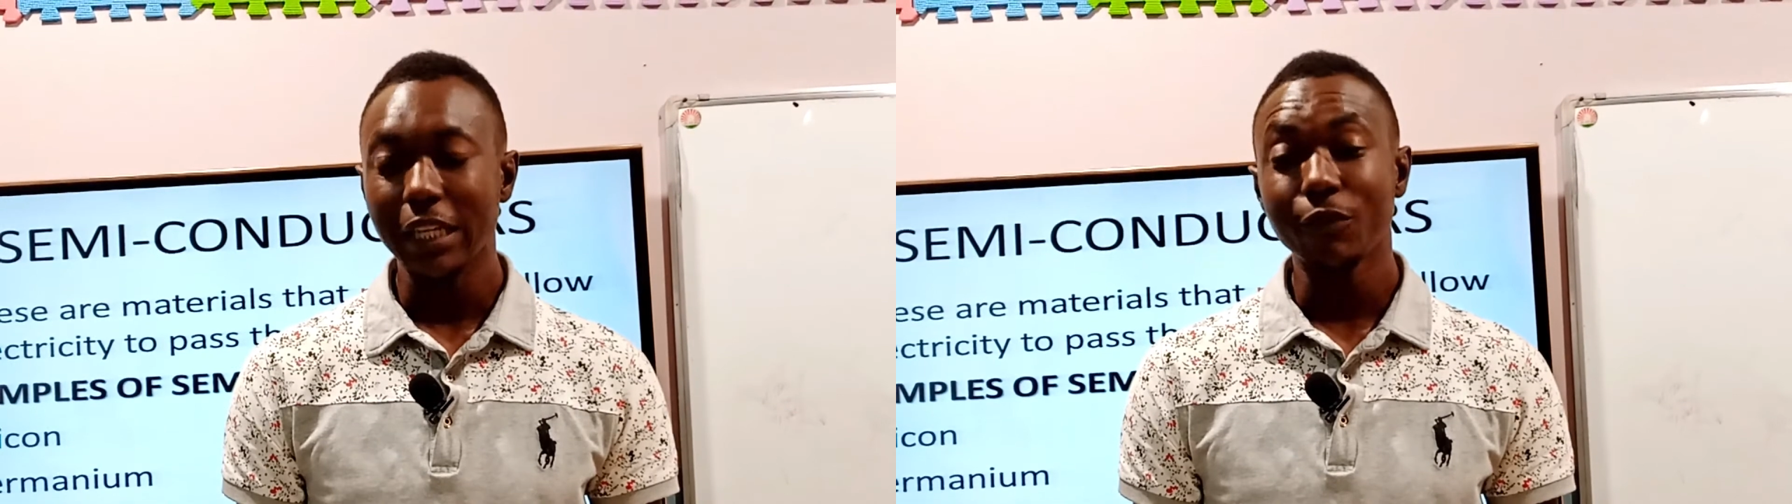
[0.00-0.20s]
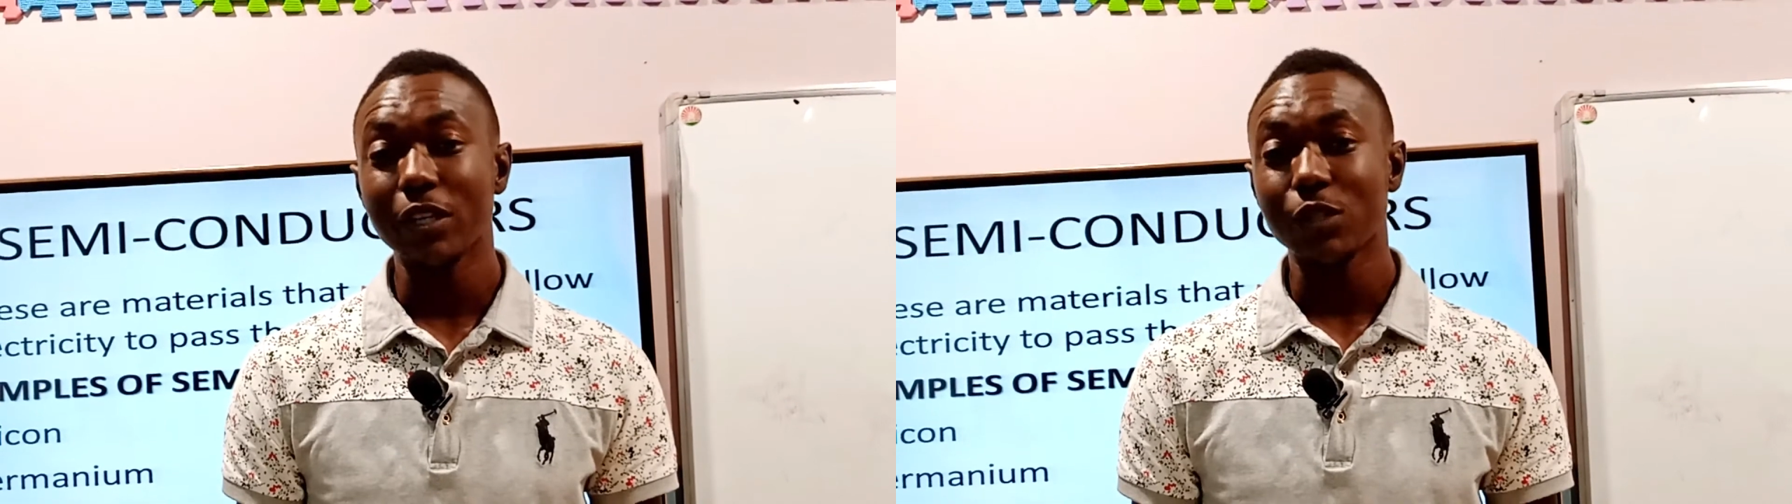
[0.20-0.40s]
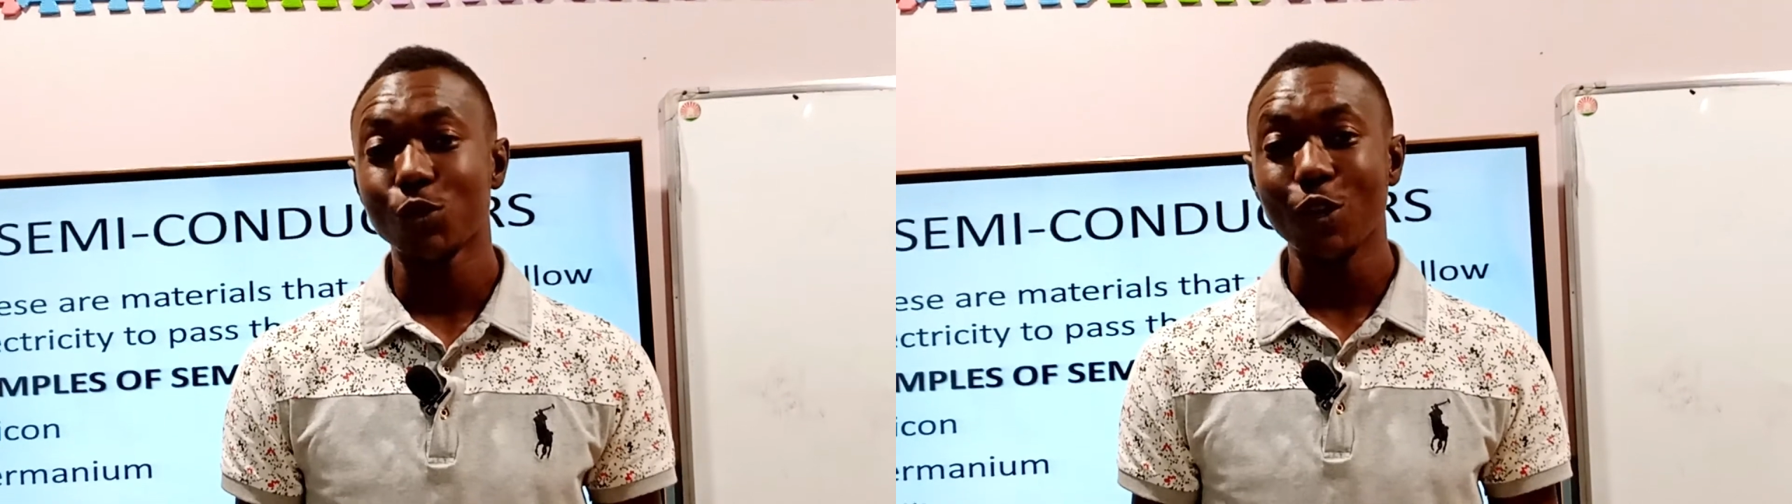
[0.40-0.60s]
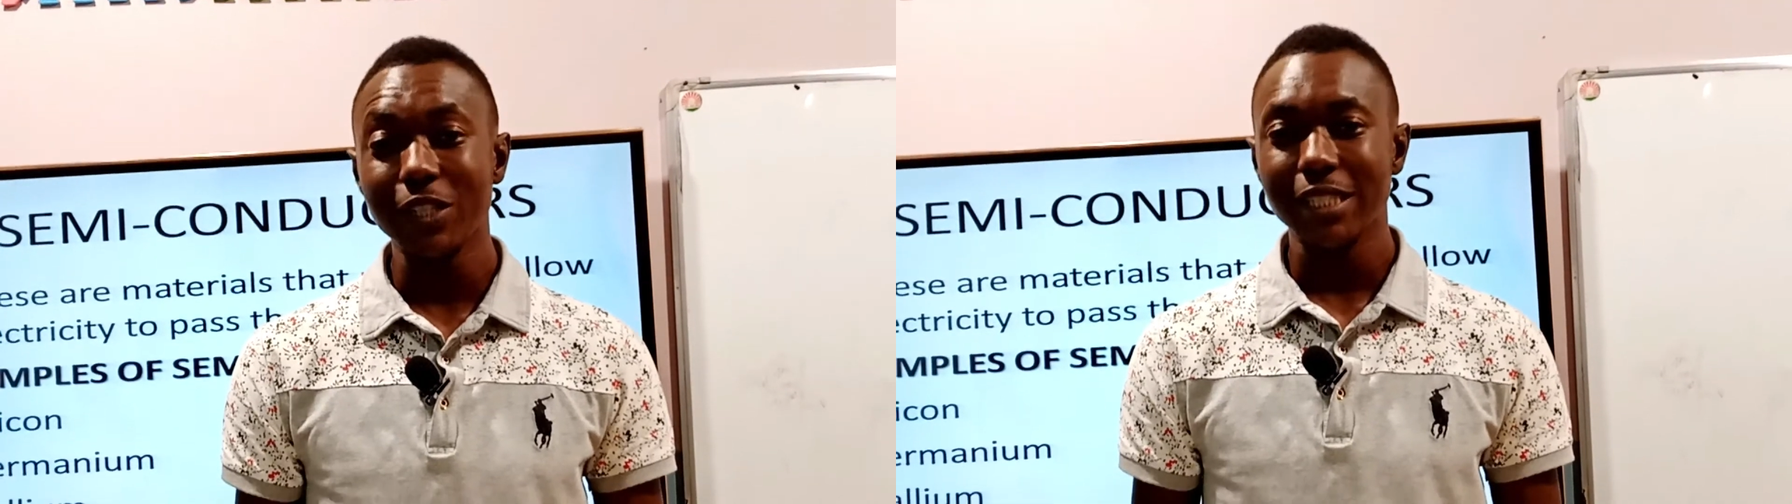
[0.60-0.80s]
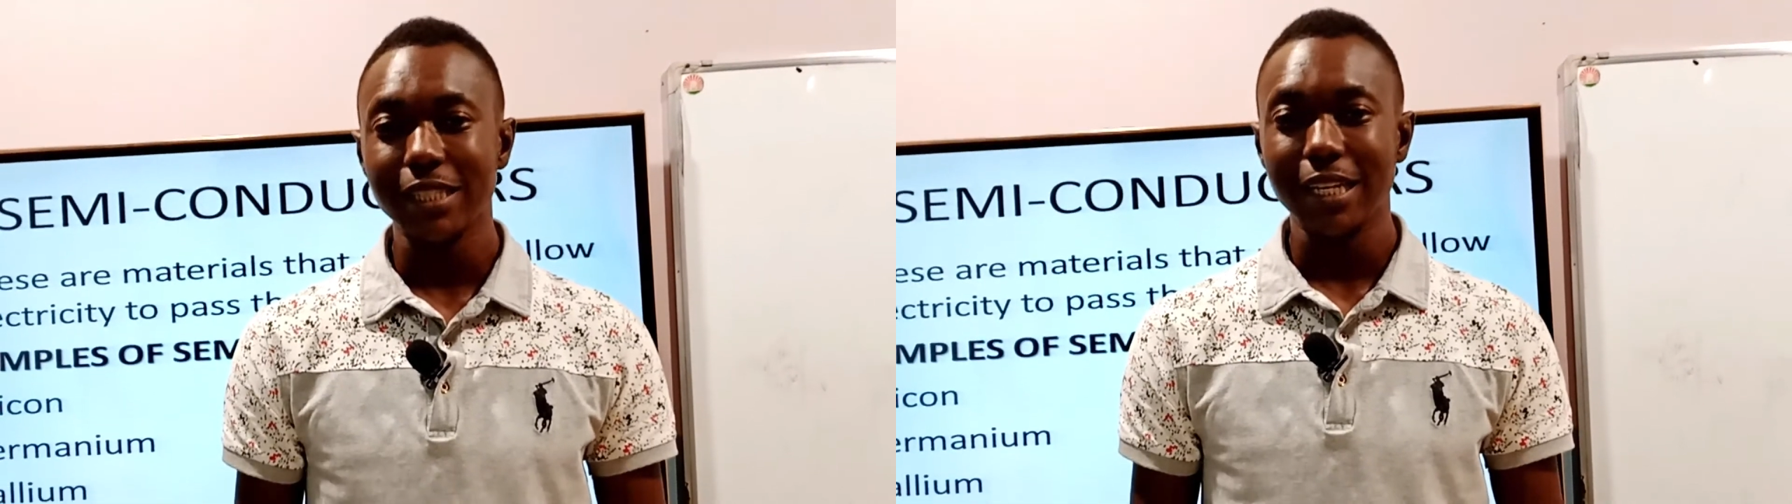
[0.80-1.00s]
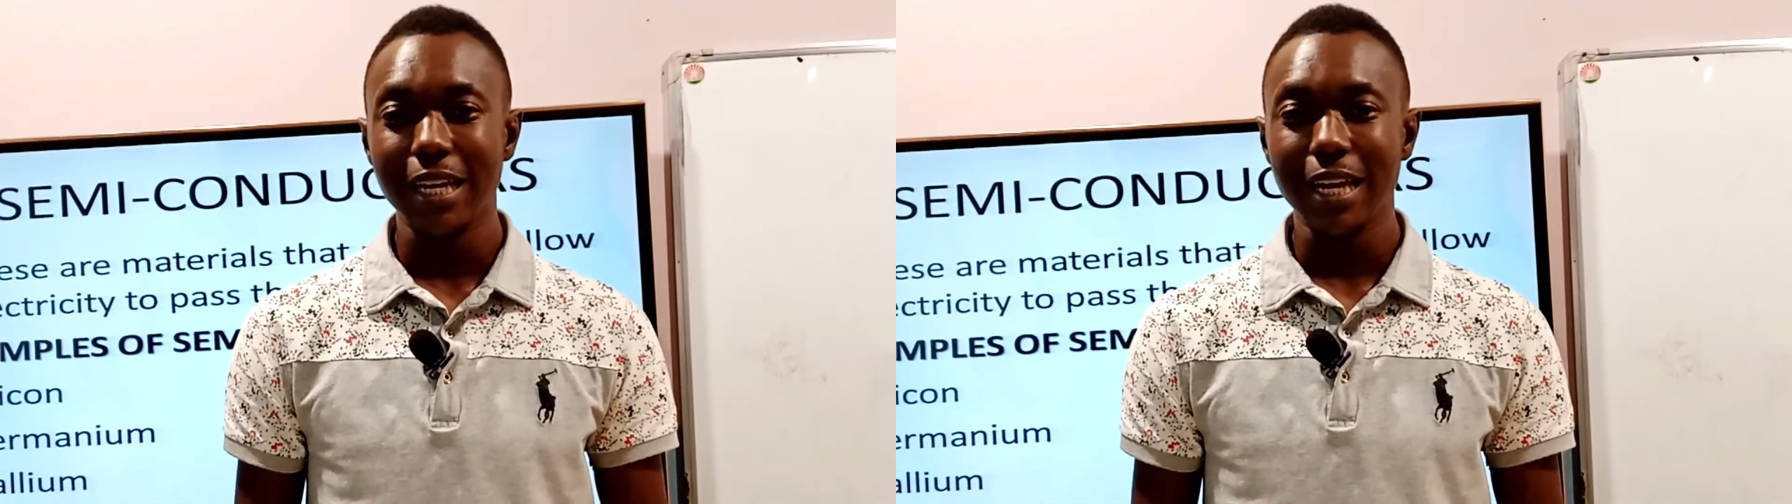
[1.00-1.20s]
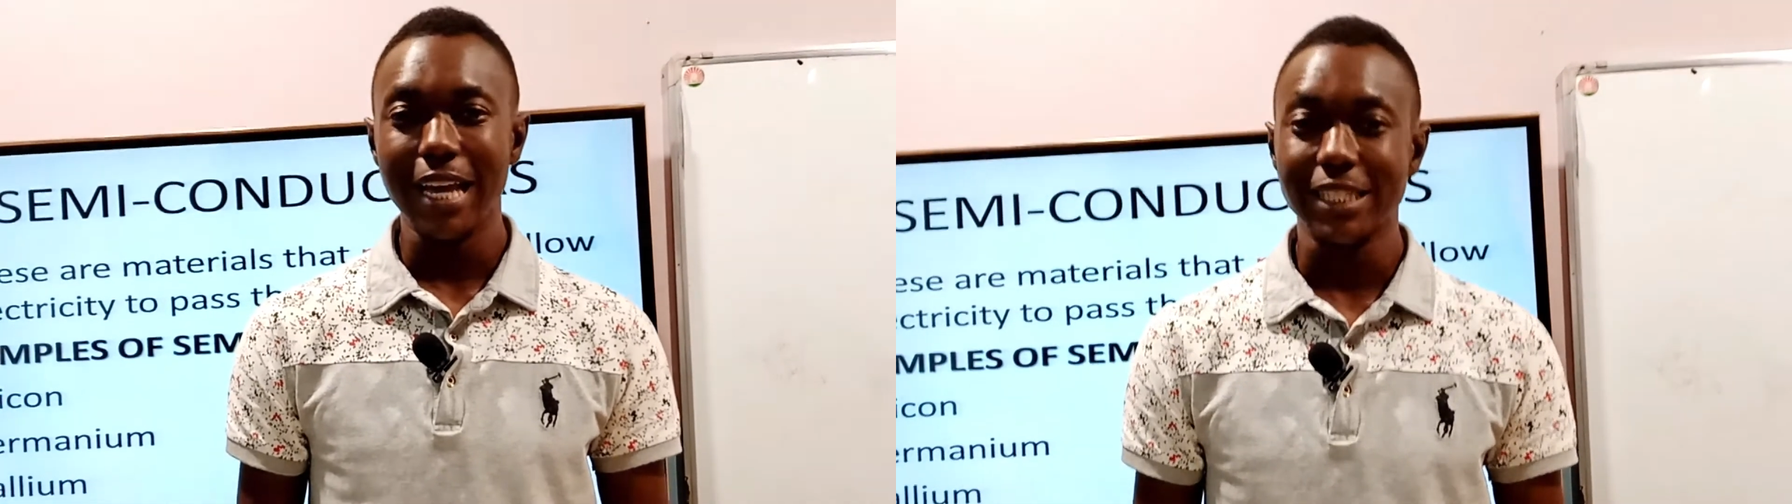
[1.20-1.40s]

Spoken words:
if it's not a